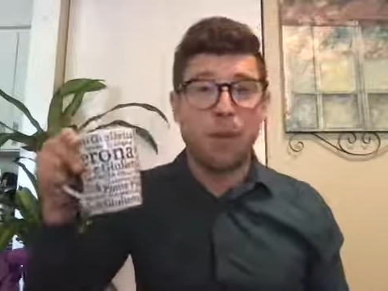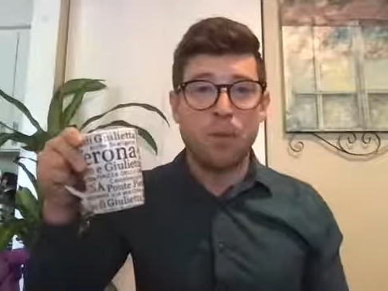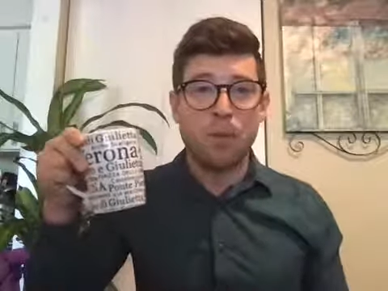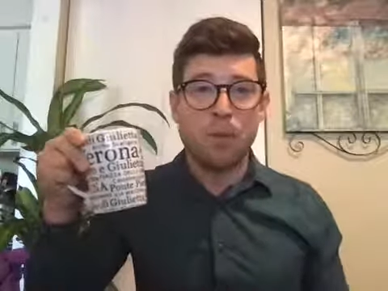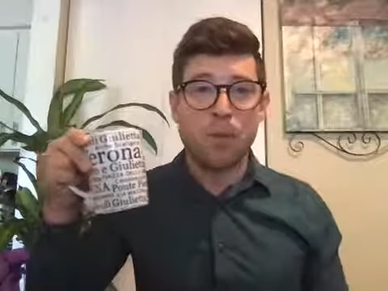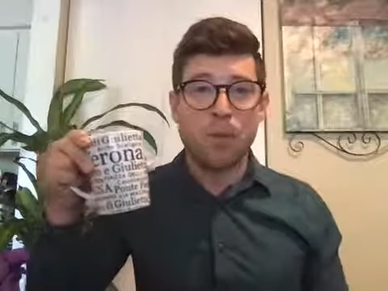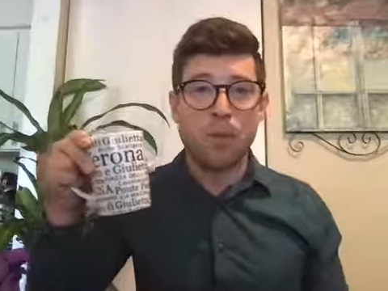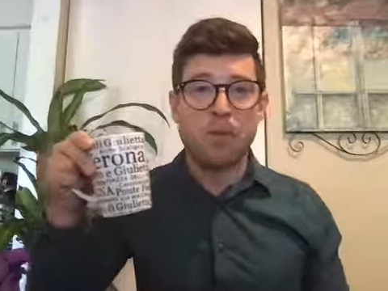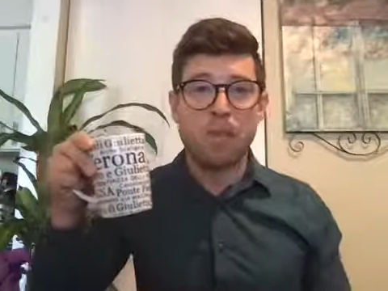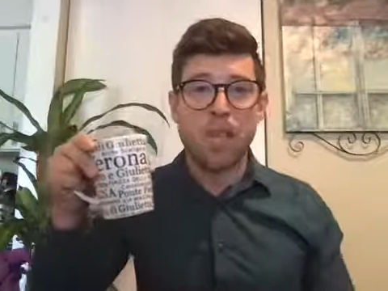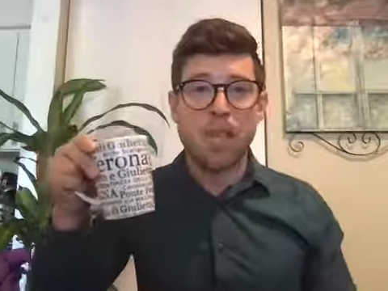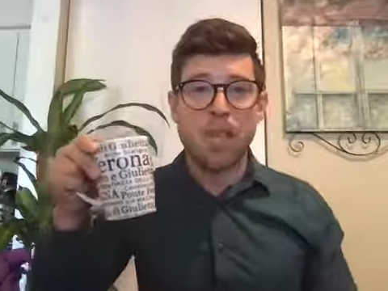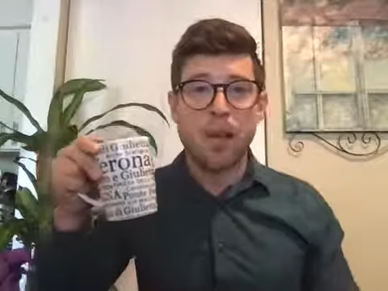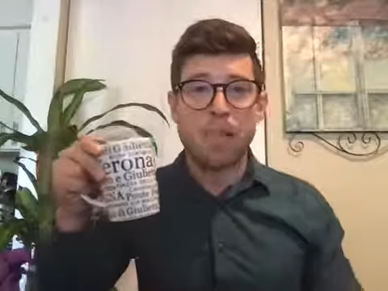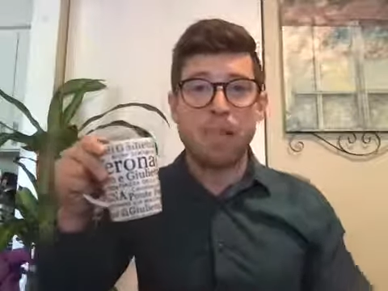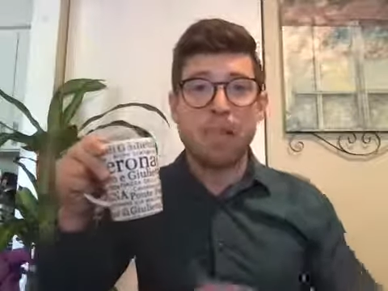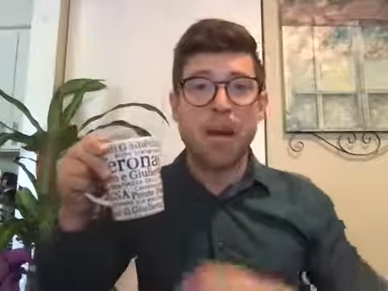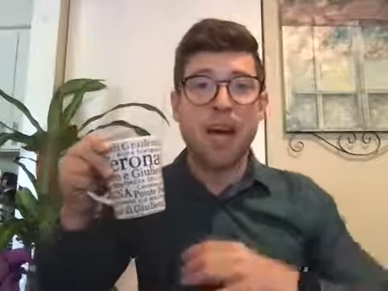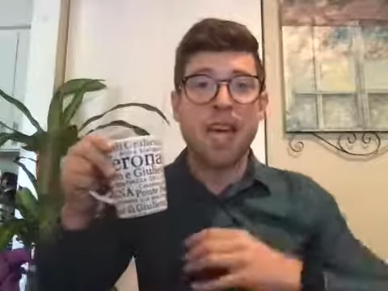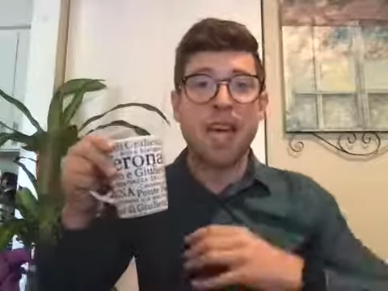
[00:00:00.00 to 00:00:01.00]
represent
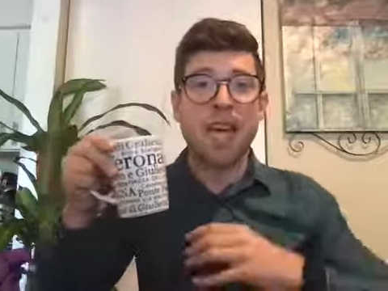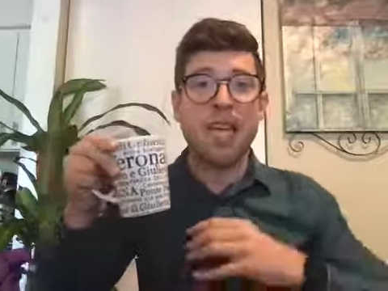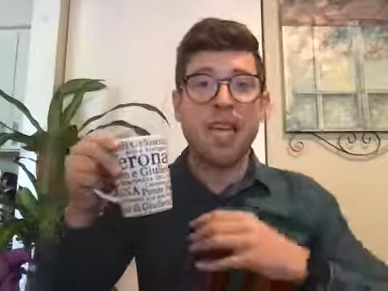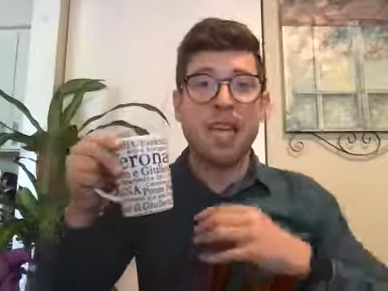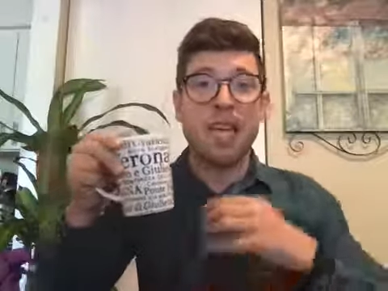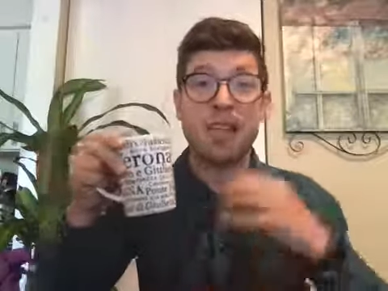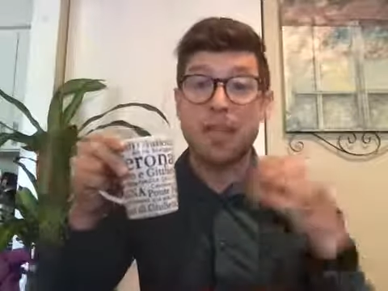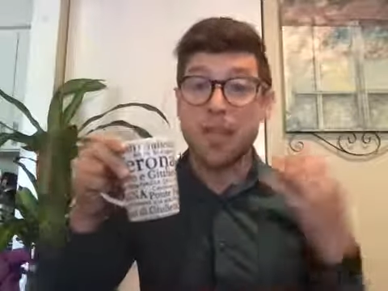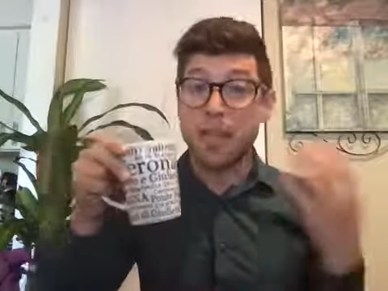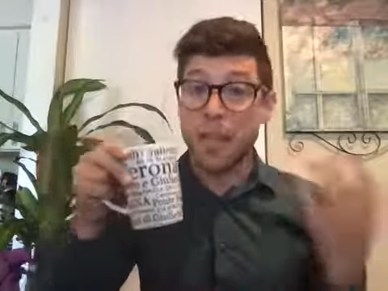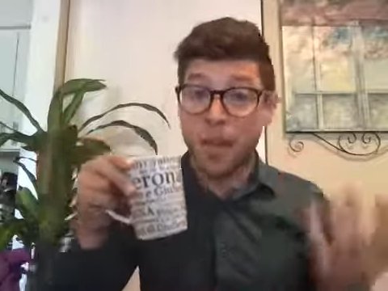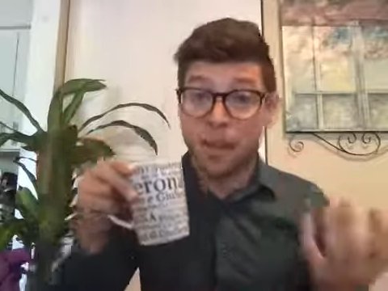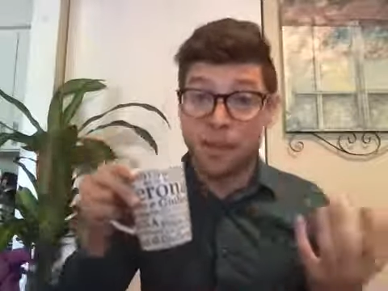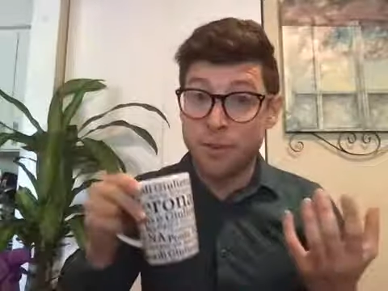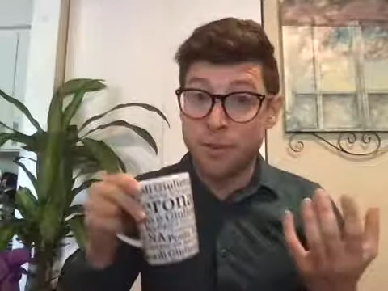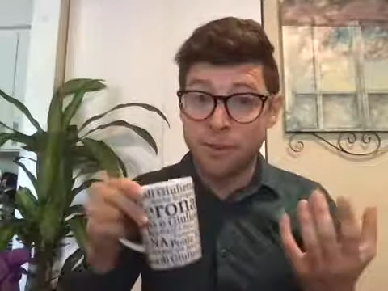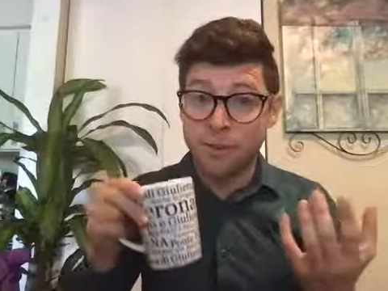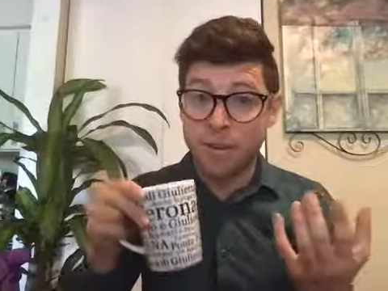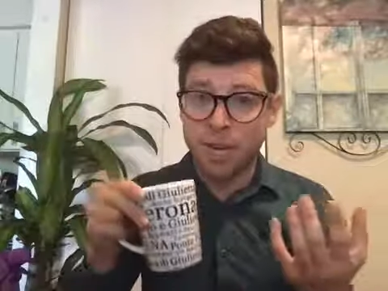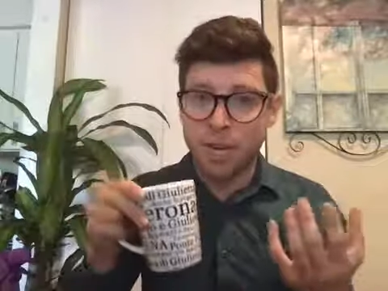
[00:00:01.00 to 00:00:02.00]
my
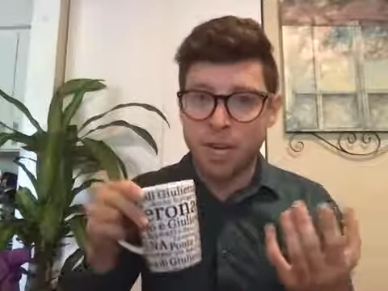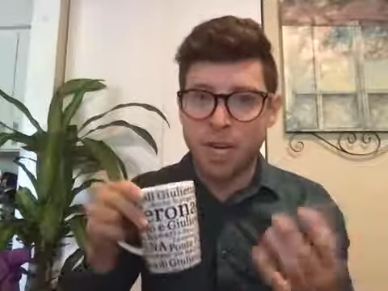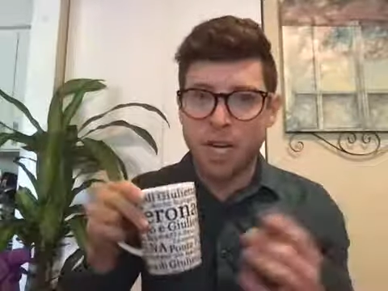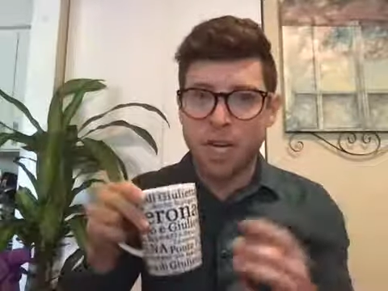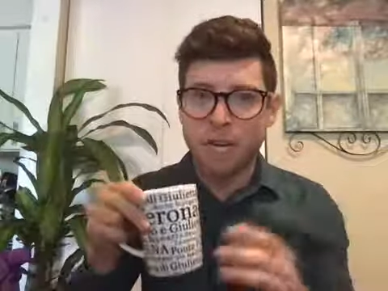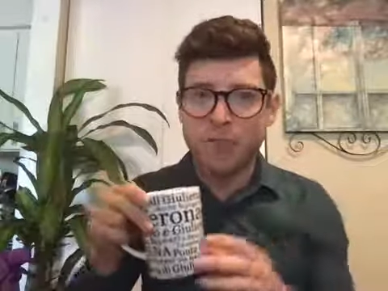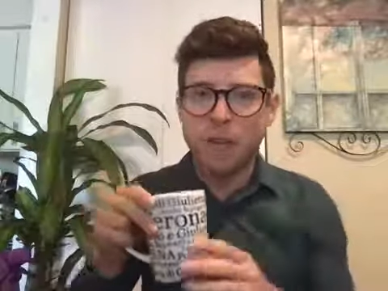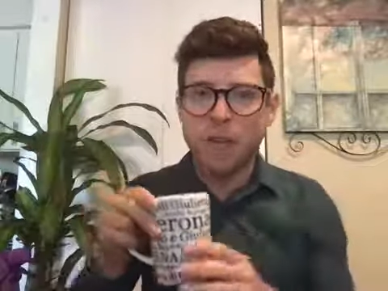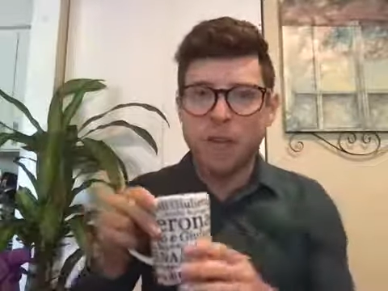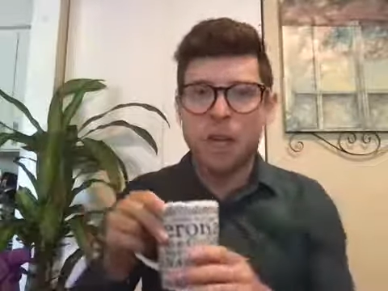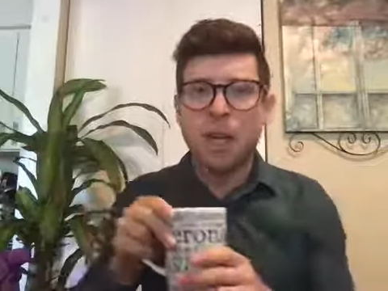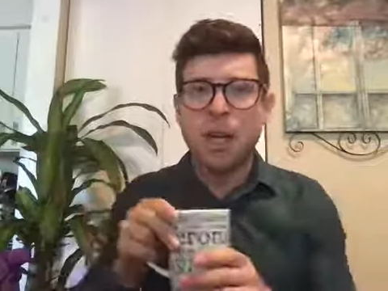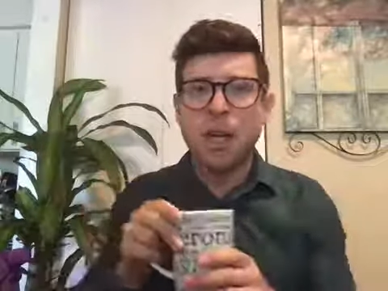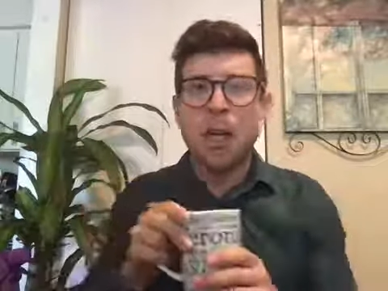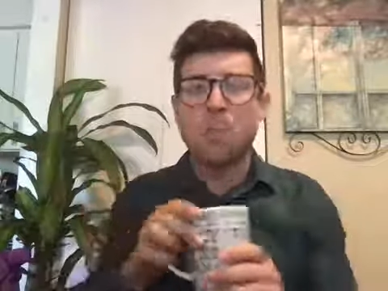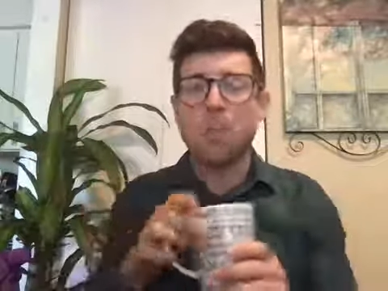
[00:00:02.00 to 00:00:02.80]
love for coffee,